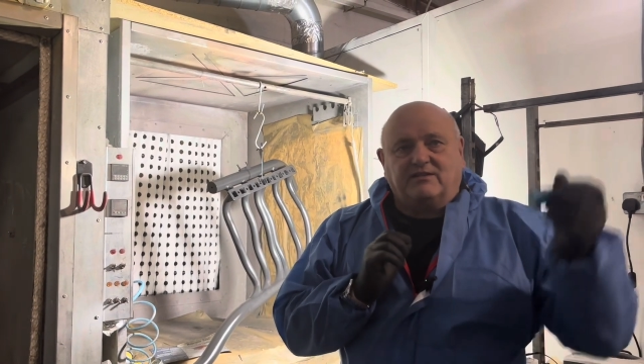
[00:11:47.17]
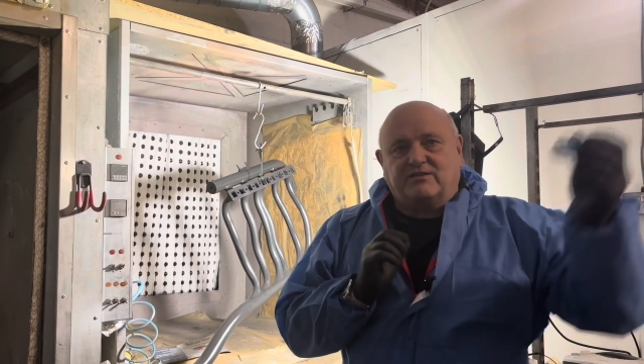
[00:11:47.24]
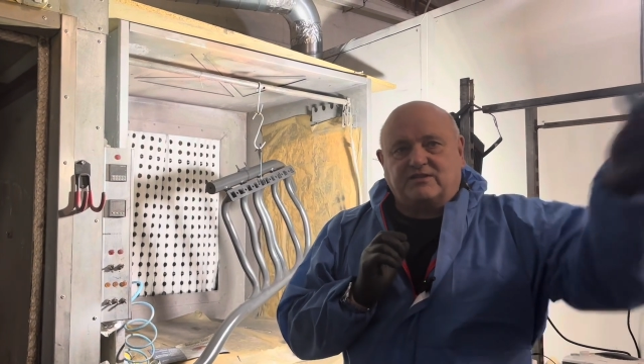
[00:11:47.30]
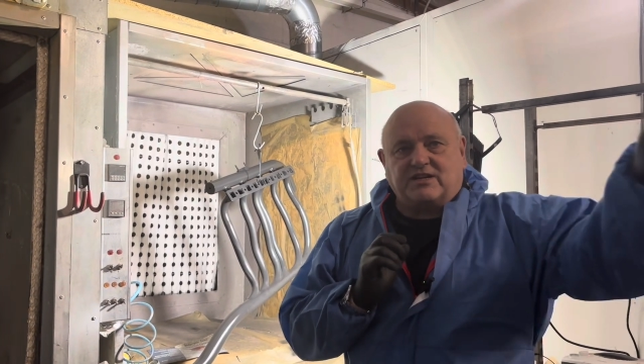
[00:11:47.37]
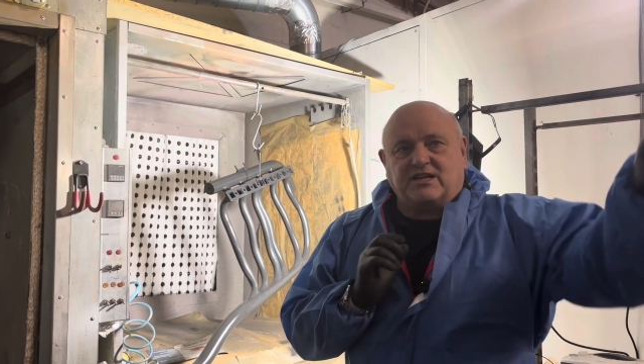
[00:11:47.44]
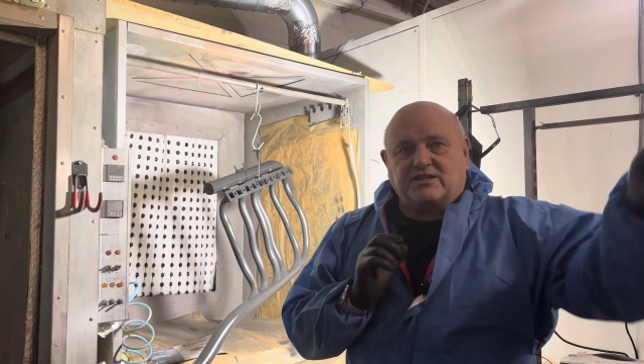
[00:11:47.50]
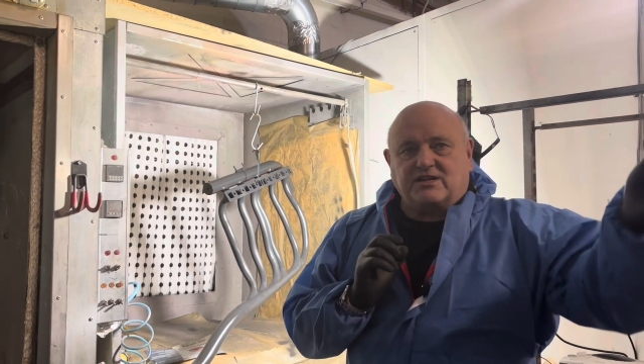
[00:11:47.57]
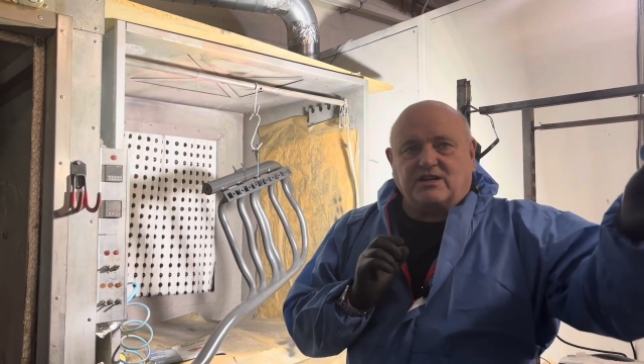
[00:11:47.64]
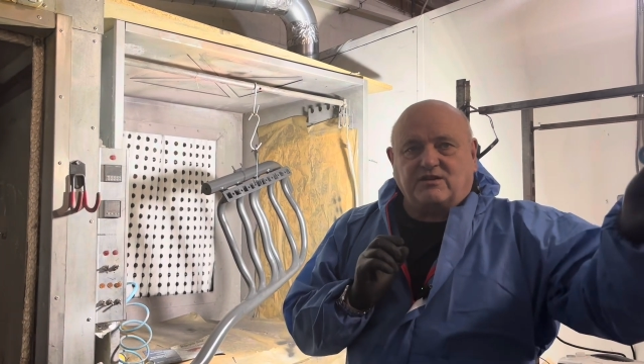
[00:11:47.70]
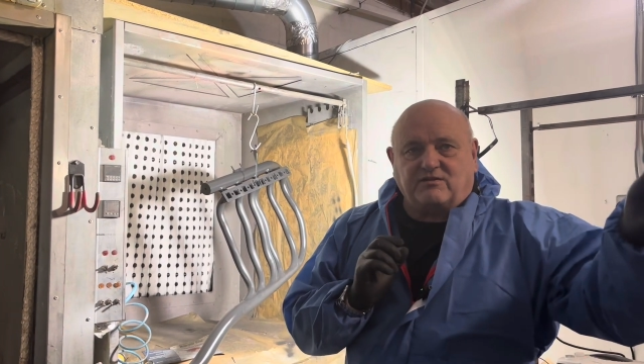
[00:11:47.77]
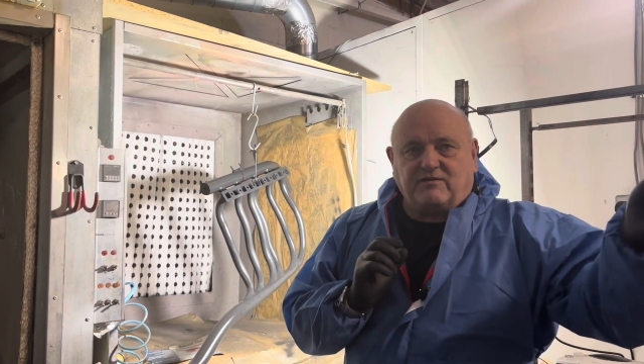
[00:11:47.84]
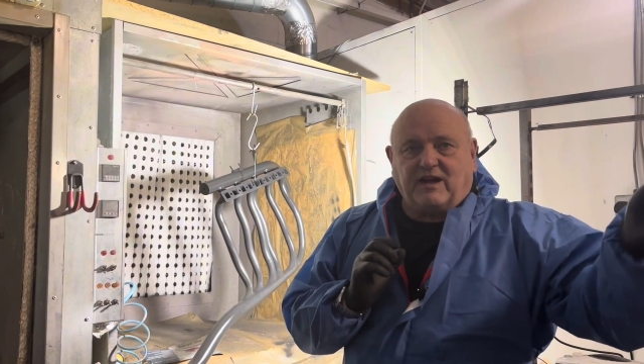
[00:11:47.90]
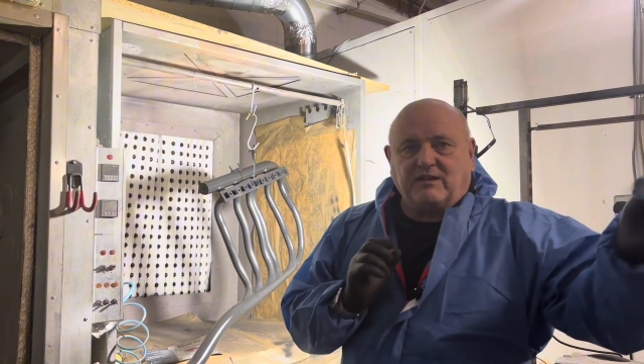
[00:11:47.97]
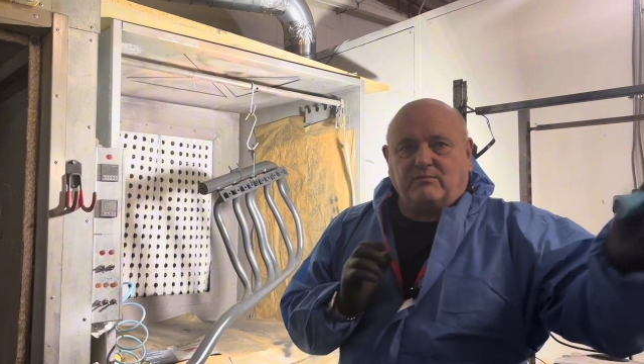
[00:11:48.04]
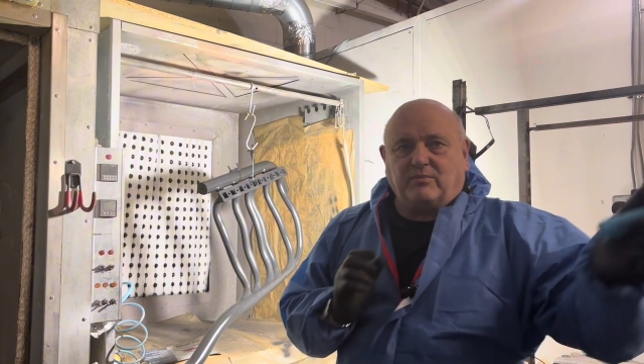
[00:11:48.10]
6-inch
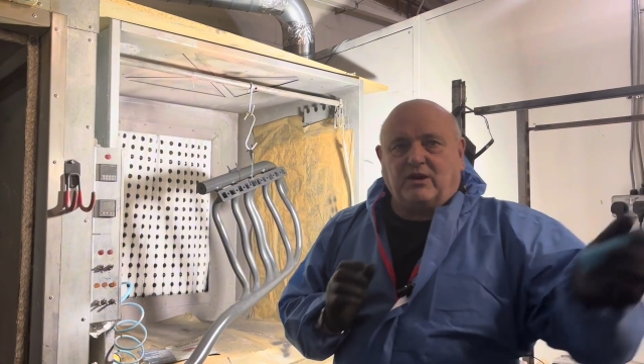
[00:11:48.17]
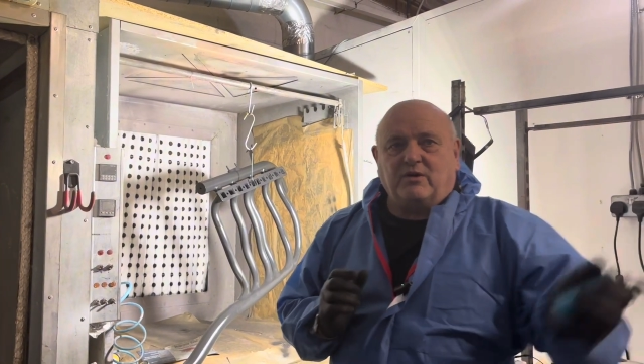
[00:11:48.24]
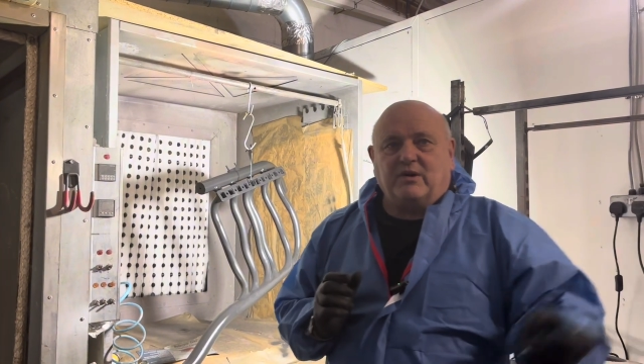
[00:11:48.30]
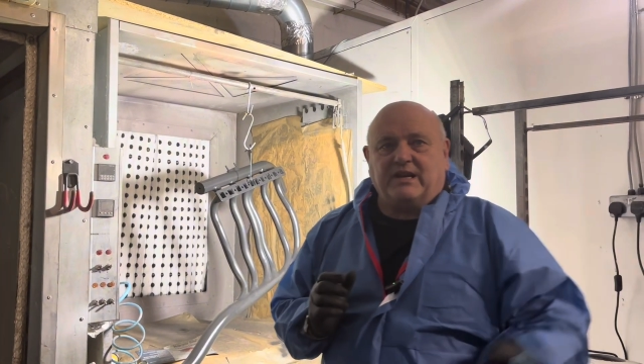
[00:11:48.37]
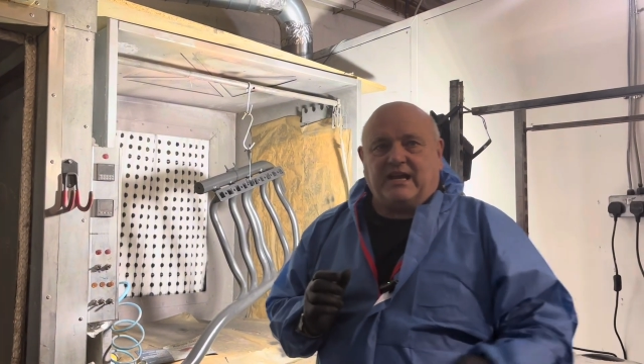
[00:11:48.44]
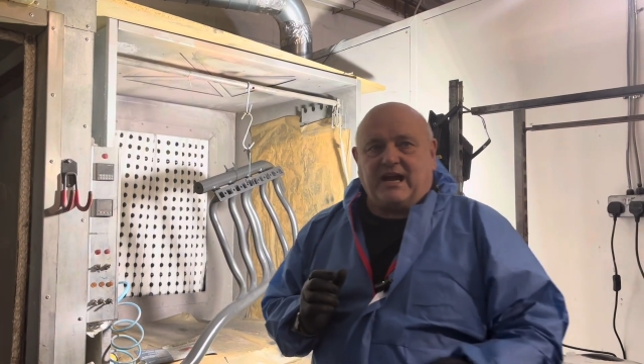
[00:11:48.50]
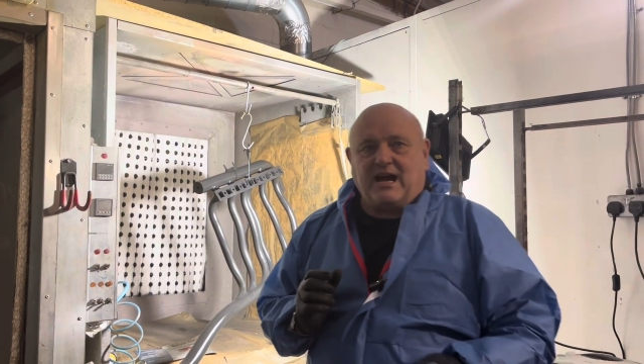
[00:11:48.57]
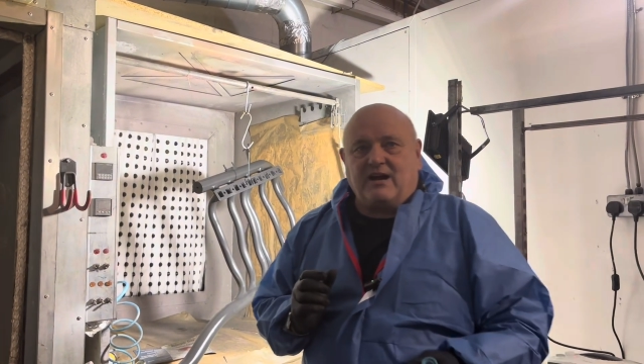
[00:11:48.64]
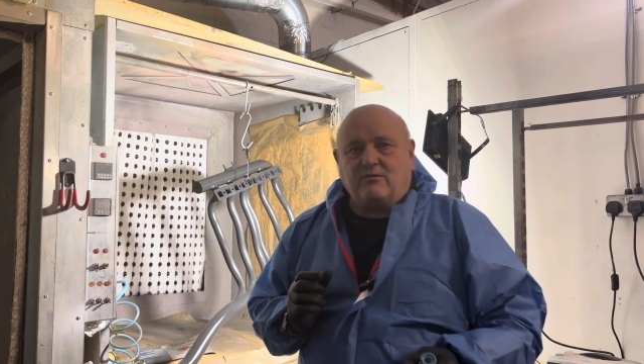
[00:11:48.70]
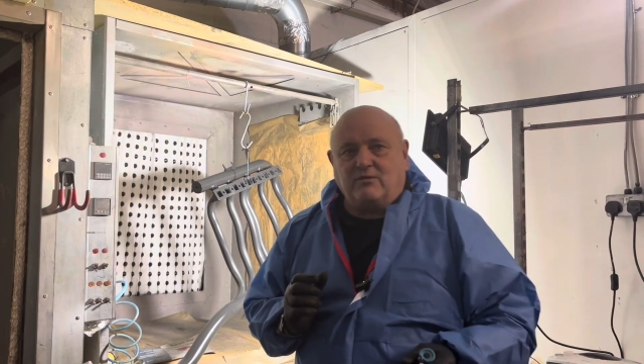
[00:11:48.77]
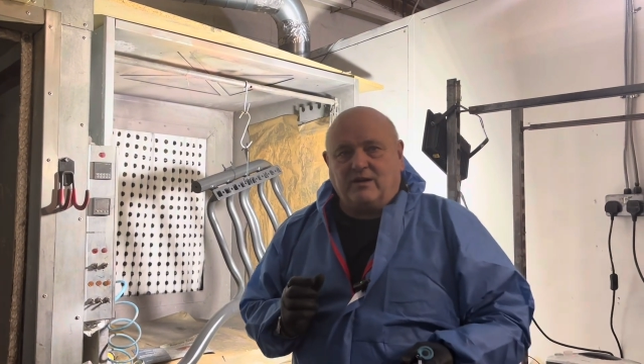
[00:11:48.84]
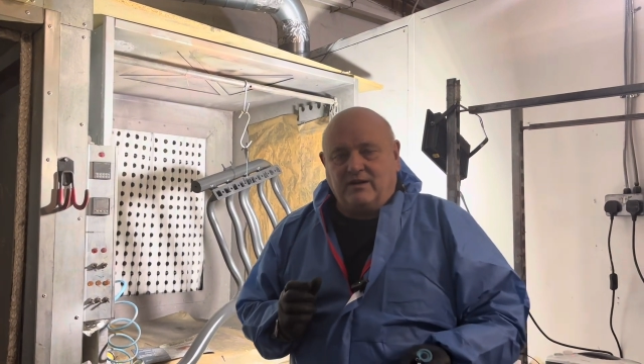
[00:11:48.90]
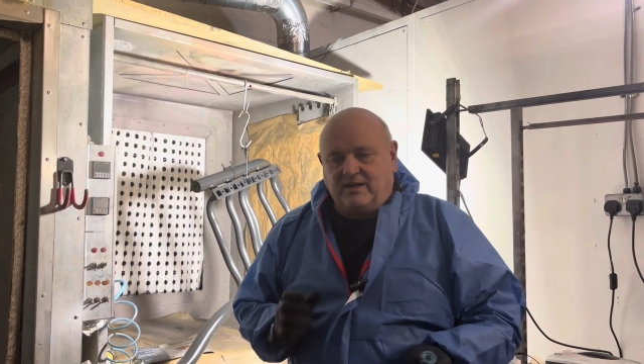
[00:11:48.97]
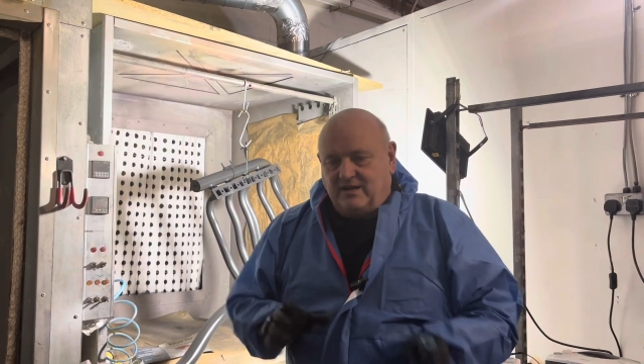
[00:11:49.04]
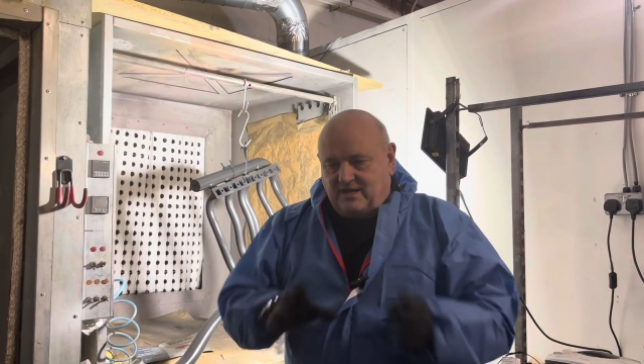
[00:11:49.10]
fan blowing it out,